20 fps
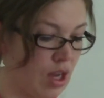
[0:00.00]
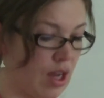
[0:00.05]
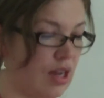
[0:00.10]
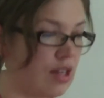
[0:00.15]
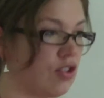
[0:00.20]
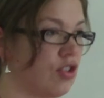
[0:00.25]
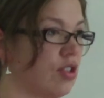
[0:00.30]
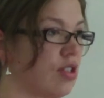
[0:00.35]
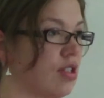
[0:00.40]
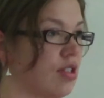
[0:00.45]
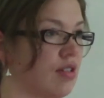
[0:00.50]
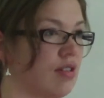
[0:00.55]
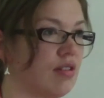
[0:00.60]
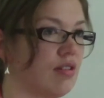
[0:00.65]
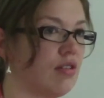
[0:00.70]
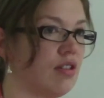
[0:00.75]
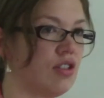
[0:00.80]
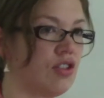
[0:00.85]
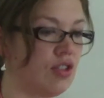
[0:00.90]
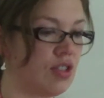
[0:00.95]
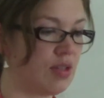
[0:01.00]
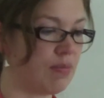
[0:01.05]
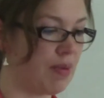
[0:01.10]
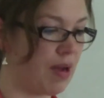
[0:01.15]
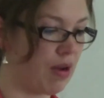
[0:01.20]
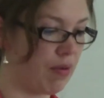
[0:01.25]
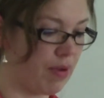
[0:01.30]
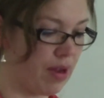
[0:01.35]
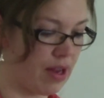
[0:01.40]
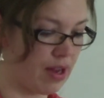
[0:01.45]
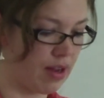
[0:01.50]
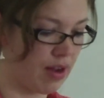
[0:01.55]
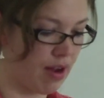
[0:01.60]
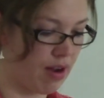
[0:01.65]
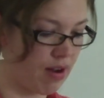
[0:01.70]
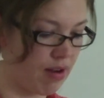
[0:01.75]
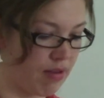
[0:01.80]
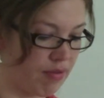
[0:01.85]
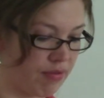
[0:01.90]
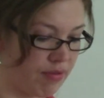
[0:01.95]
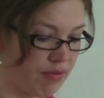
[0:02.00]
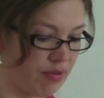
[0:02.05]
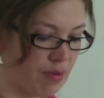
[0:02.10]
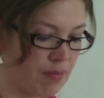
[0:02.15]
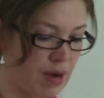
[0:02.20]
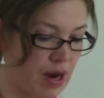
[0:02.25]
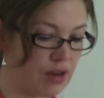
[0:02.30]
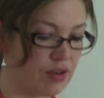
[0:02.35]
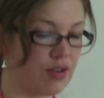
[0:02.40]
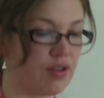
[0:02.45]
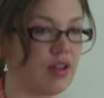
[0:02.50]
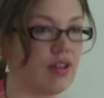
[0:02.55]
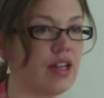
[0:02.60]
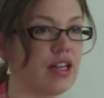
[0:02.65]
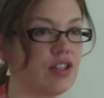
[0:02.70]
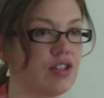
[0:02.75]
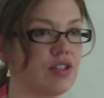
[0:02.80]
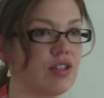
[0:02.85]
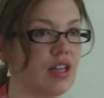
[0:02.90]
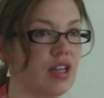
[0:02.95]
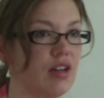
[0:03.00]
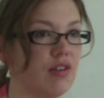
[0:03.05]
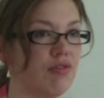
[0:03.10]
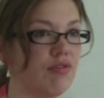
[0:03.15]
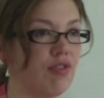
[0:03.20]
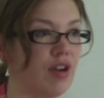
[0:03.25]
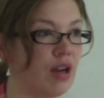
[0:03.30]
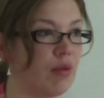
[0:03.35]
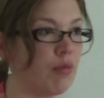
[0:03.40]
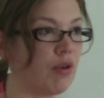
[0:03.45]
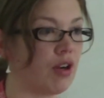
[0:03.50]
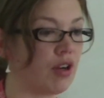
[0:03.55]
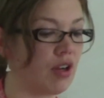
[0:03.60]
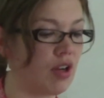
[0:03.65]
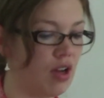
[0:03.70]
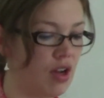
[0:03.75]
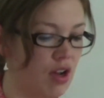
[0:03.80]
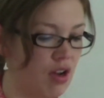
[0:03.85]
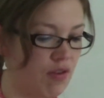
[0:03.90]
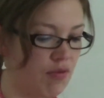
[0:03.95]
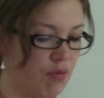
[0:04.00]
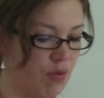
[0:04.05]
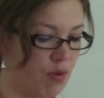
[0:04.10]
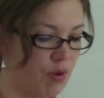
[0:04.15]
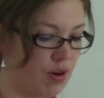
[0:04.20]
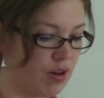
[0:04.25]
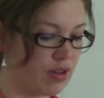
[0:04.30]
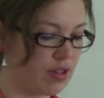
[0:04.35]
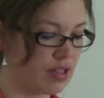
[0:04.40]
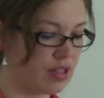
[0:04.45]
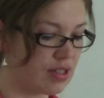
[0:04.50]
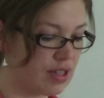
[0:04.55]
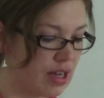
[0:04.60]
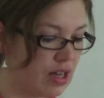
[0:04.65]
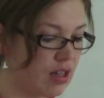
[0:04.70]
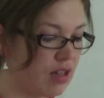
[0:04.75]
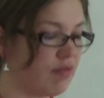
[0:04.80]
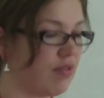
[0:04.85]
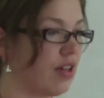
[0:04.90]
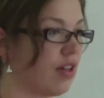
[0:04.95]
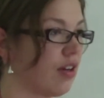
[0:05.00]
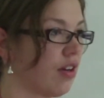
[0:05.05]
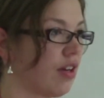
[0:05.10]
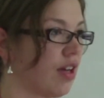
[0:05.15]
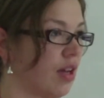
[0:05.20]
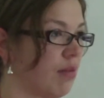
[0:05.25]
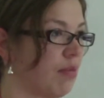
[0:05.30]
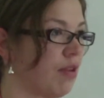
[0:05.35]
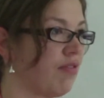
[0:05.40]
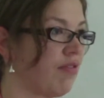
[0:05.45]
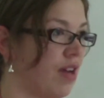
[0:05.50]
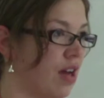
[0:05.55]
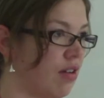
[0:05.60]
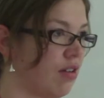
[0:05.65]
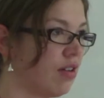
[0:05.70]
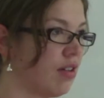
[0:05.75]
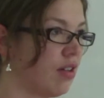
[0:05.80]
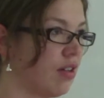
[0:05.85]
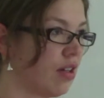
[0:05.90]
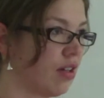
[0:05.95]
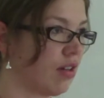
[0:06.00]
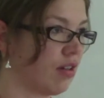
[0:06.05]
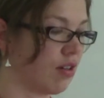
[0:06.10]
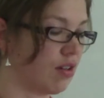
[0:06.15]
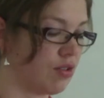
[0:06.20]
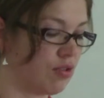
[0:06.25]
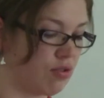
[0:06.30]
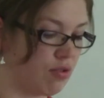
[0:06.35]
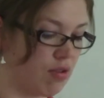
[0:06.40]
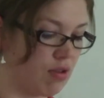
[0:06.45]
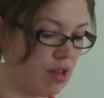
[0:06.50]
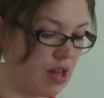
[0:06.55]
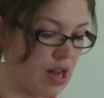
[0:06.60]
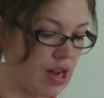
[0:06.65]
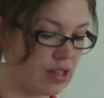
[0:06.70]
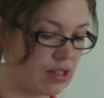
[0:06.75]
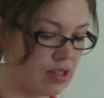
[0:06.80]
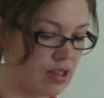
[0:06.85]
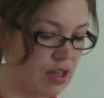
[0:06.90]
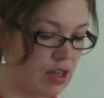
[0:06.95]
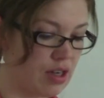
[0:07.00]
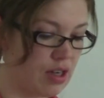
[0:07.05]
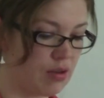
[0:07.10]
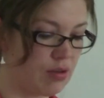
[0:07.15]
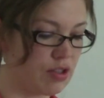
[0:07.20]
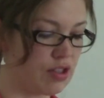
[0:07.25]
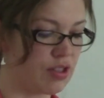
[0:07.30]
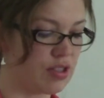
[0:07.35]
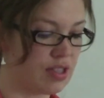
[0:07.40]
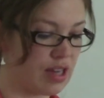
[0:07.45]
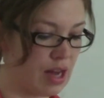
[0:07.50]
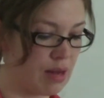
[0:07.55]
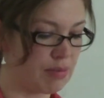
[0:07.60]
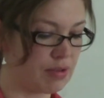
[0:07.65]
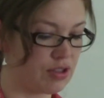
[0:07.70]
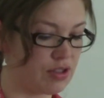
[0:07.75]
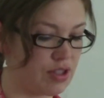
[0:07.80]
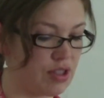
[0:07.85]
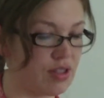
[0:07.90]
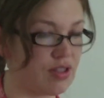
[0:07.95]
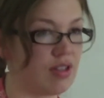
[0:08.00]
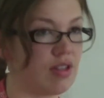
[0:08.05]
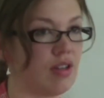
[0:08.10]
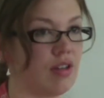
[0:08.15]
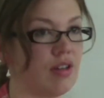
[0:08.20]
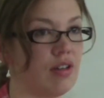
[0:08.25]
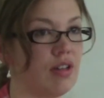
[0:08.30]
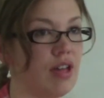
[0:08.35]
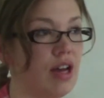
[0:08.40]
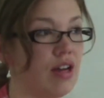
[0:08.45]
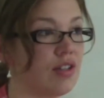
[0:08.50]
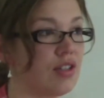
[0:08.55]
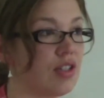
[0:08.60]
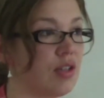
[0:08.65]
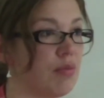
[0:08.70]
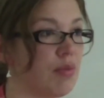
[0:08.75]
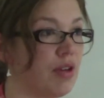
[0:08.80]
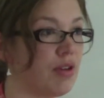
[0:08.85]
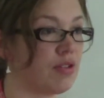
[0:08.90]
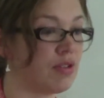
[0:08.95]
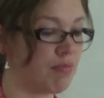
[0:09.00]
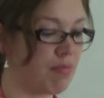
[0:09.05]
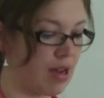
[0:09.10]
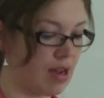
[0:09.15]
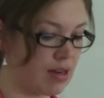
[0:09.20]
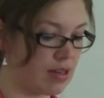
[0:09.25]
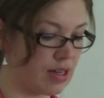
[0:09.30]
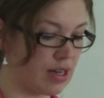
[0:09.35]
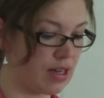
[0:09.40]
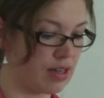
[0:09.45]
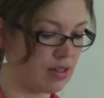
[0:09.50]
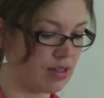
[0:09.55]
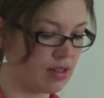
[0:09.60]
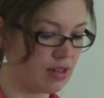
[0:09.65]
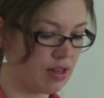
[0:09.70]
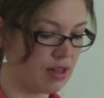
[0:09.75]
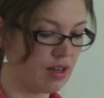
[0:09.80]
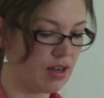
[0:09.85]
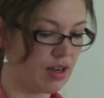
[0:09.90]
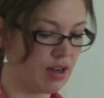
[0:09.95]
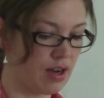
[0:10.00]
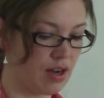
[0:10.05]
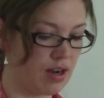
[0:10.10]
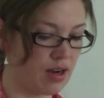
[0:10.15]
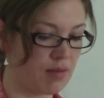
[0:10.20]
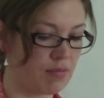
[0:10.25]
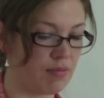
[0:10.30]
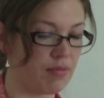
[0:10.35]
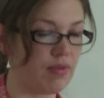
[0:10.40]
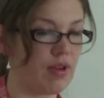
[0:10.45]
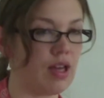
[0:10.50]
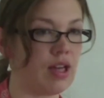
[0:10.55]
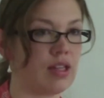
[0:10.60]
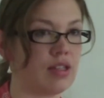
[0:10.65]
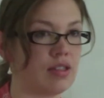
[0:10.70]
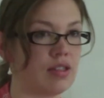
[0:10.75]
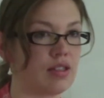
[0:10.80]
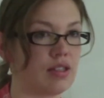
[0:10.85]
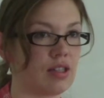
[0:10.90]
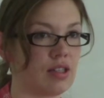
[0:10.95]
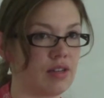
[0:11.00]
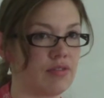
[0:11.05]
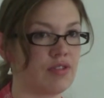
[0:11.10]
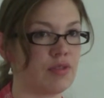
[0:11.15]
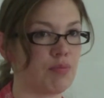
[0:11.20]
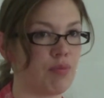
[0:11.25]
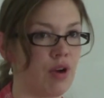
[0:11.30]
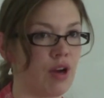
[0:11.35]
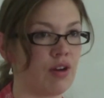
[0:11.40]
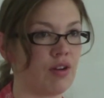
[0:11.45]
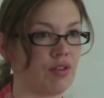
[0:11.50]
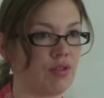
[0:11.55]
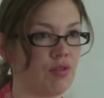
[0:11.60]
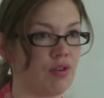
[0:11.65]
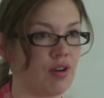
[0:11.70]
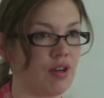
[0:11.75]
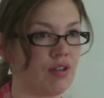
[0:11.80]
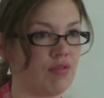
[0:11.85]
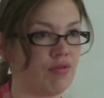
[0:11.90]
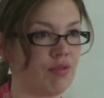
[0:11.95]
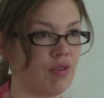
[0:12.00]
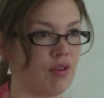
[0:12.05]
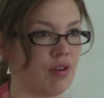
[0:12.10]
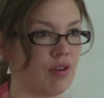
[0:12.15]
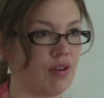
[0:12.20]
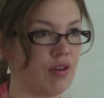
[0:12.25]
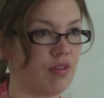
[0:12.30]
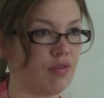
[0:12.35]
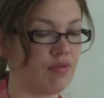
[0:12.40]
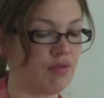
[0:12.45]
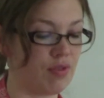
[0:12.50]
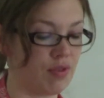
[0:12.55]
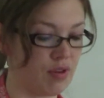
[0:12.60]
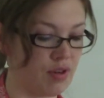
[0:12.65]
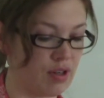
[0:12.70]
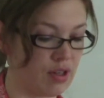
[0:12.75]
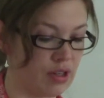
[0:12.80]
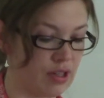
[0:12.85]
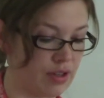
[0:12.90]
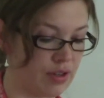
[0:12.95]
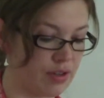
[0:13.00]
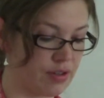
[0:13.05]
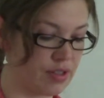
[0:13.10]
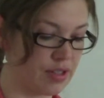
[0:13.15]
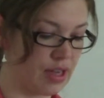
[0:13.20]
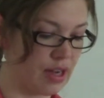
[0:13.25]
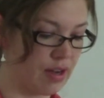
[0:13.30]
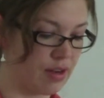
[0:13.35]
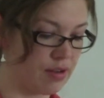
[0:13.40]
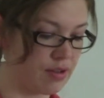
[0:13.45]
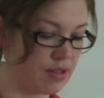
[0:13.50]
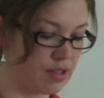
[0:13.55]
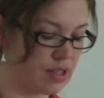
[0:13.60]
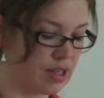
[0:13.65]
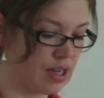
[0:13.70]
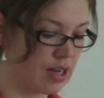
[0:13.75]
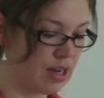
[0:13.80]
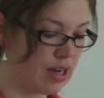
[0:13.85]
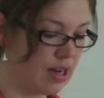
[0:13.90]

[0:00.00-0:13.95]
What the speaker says: And just by way of reminder, the legislative framework for the sale of liquor can be found in the Liquor Control Act, which establishes the LCBO's mandate and gives broad authority for liquor sales.